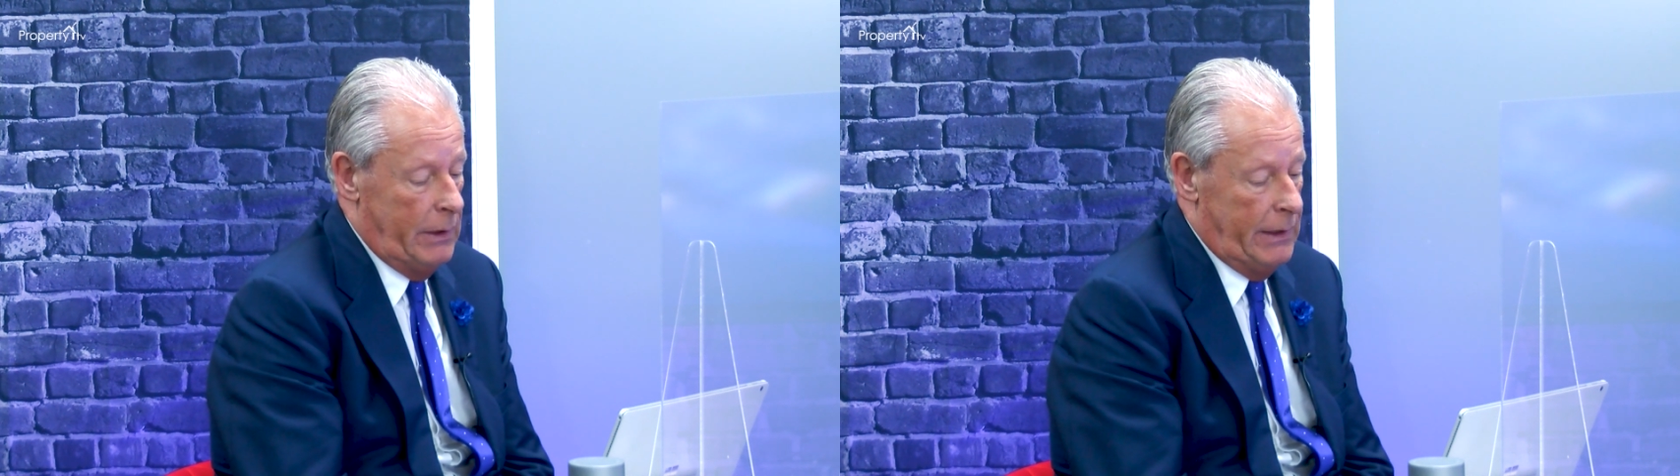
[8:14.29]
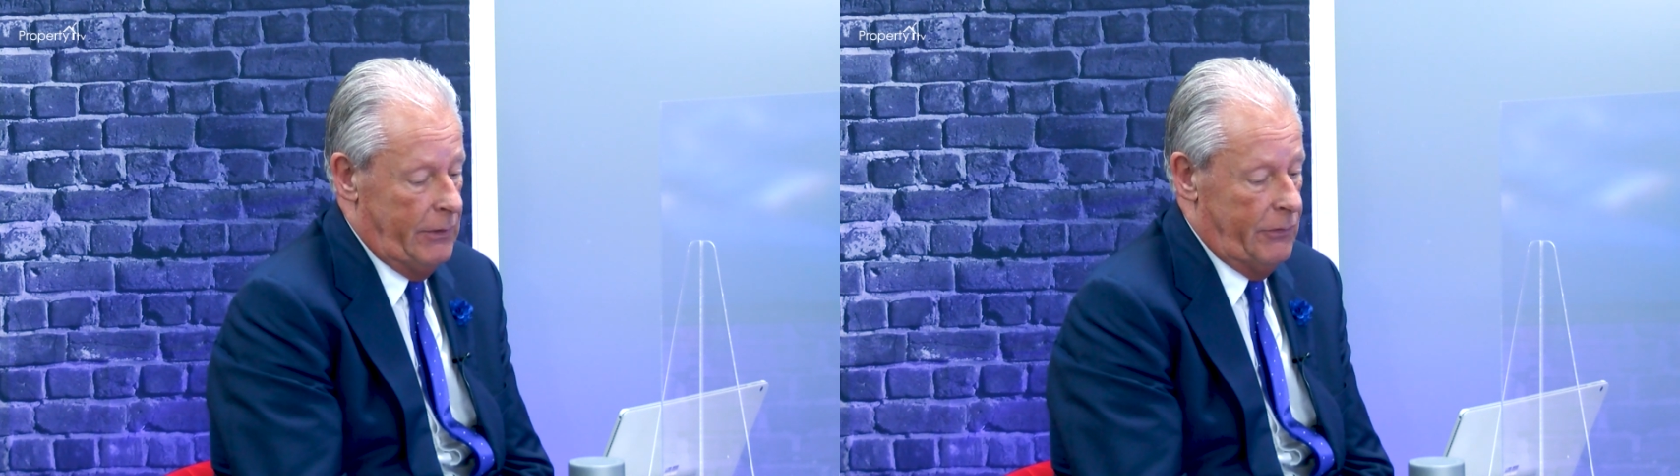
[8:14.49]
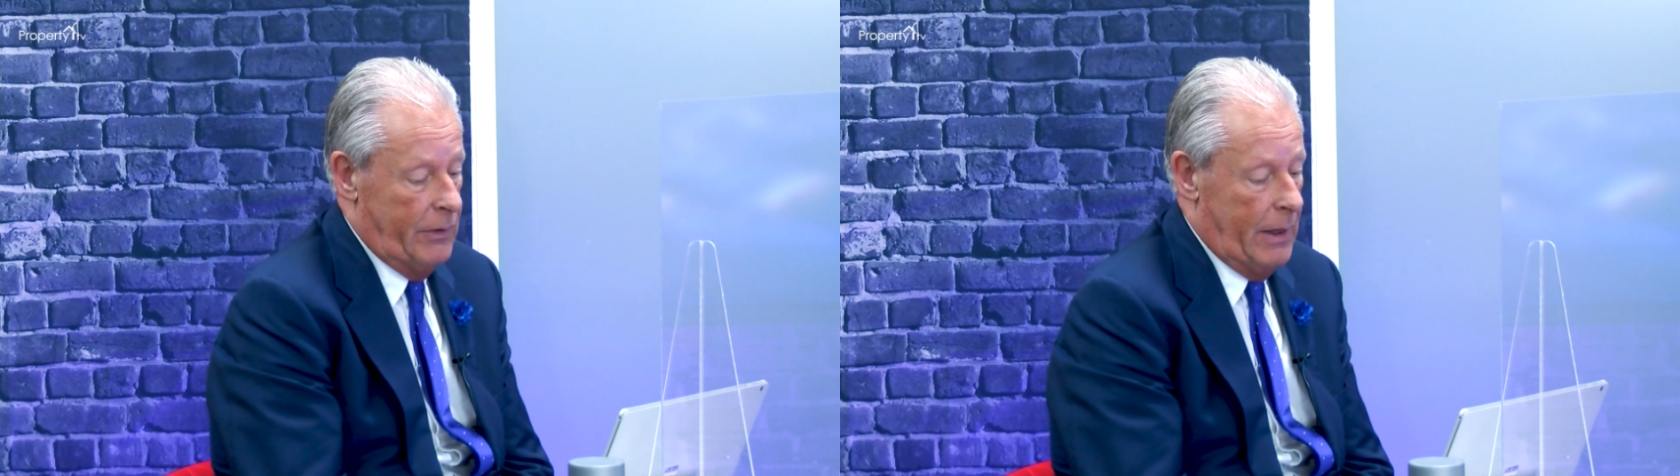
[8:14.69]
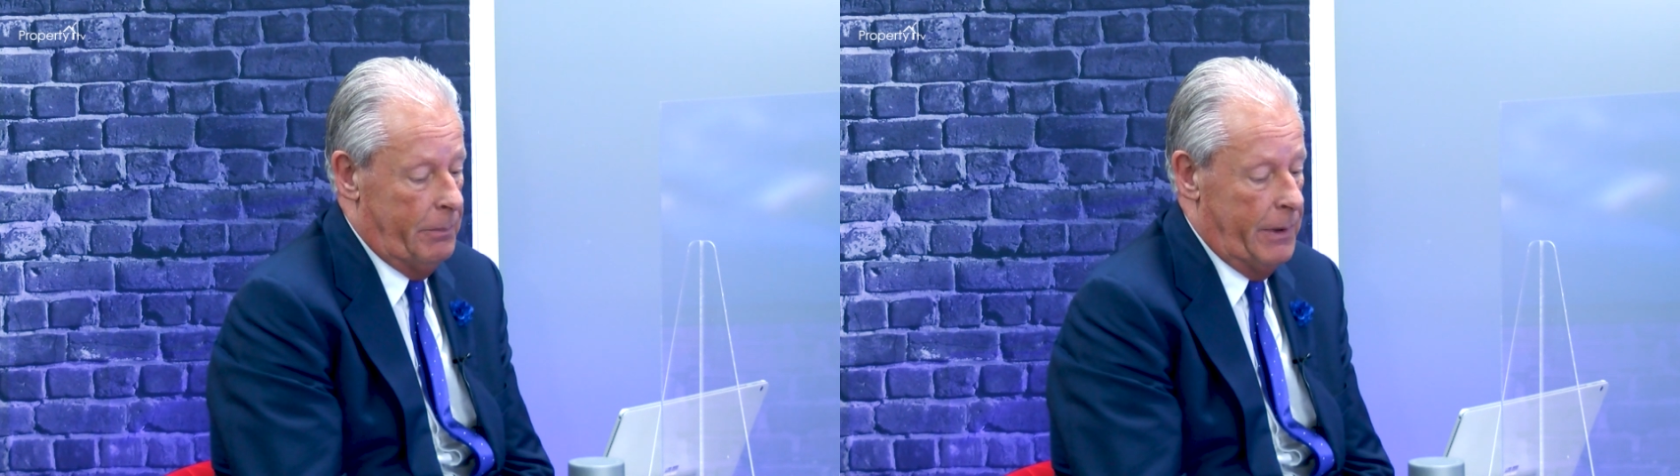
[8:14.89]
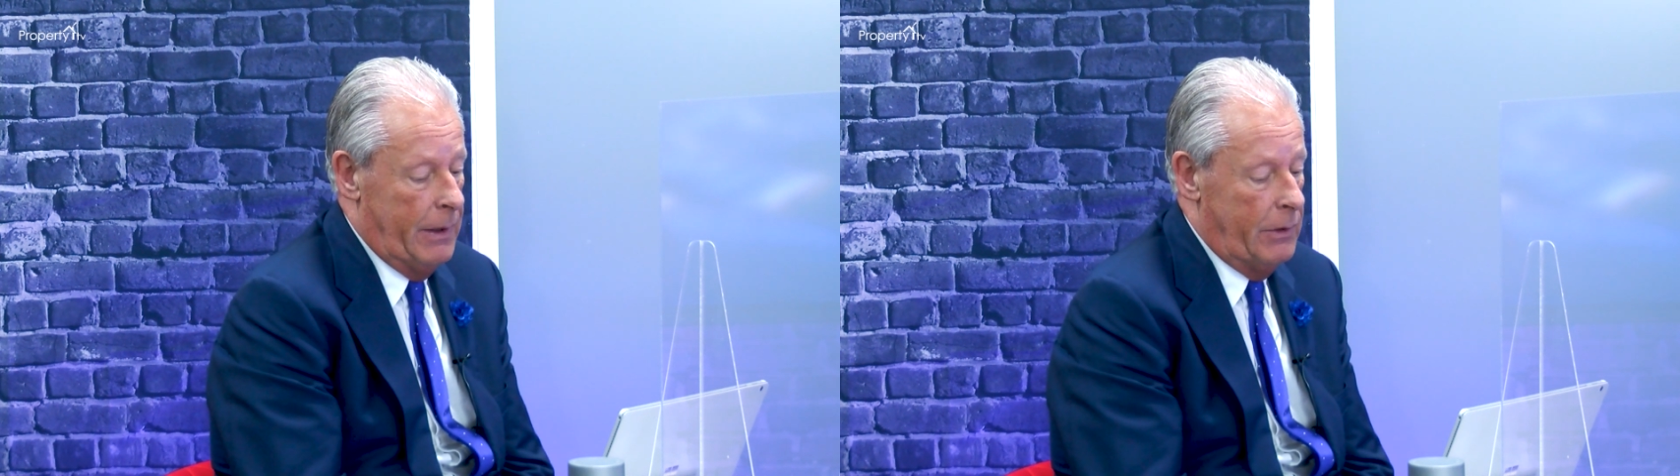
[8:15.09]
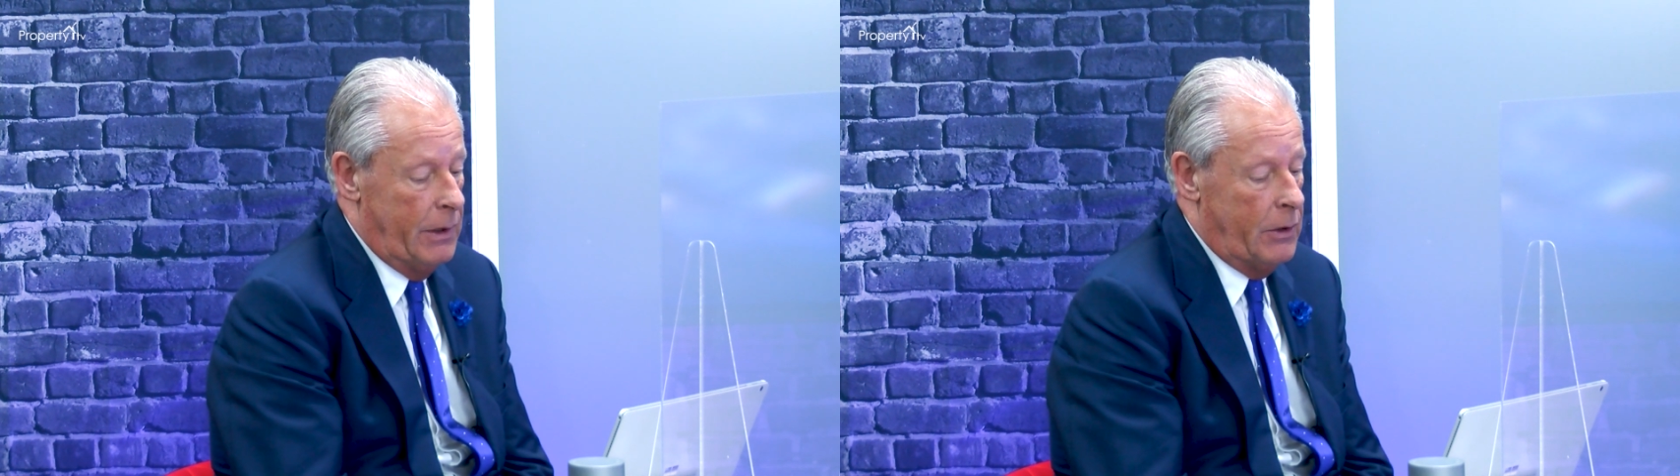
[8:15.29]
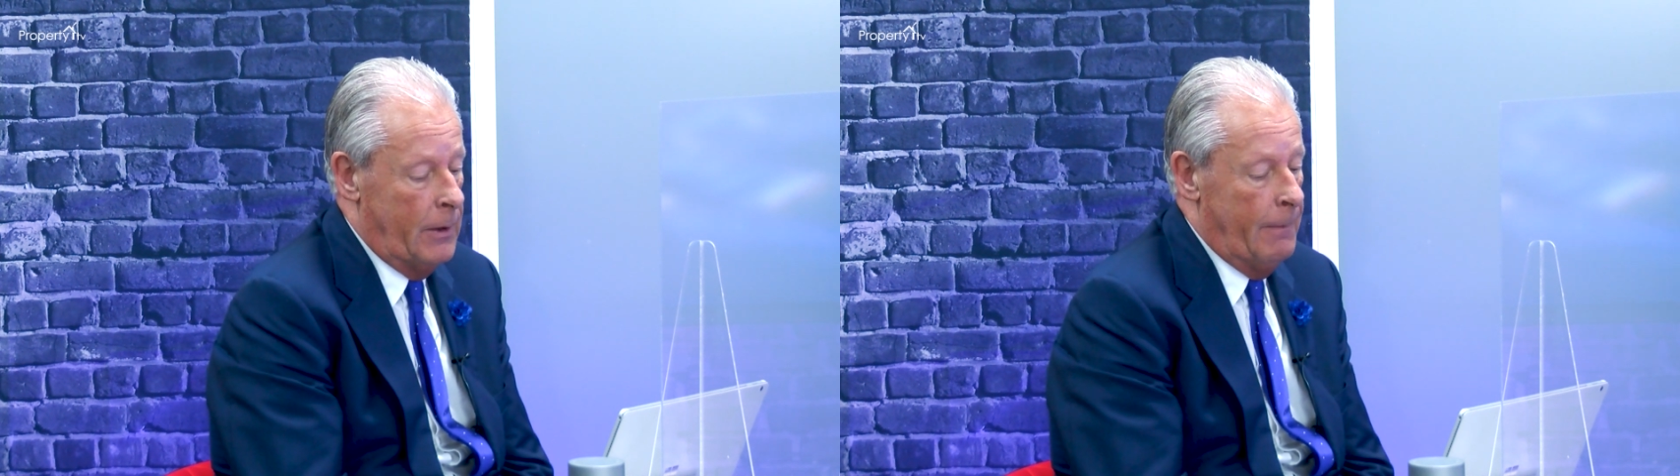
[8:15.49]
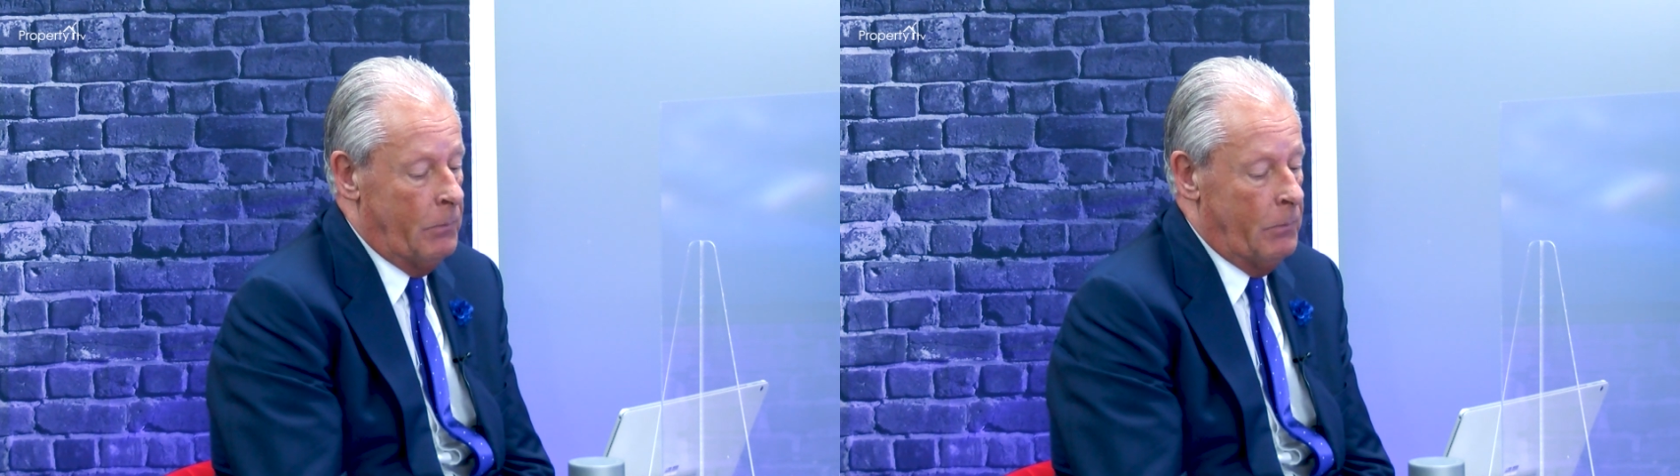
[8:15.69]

lease for that period